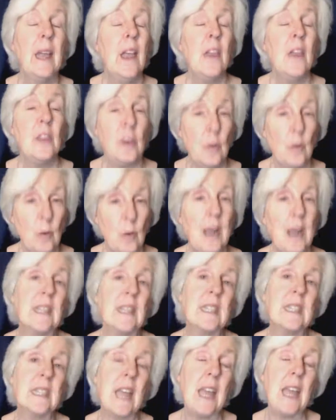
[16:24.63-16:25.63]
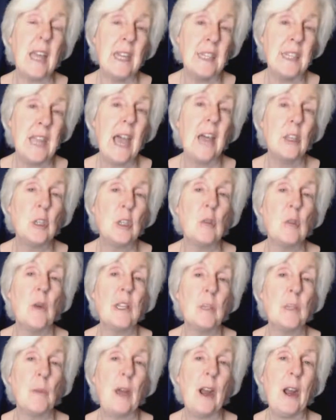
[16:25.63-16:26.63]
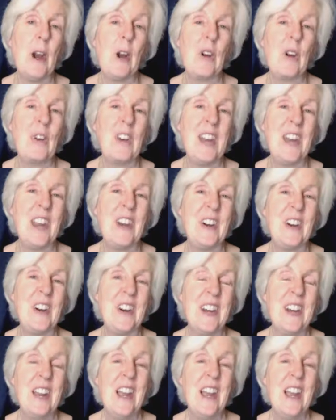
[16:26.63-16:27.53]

the rights endowed to us by our Creator.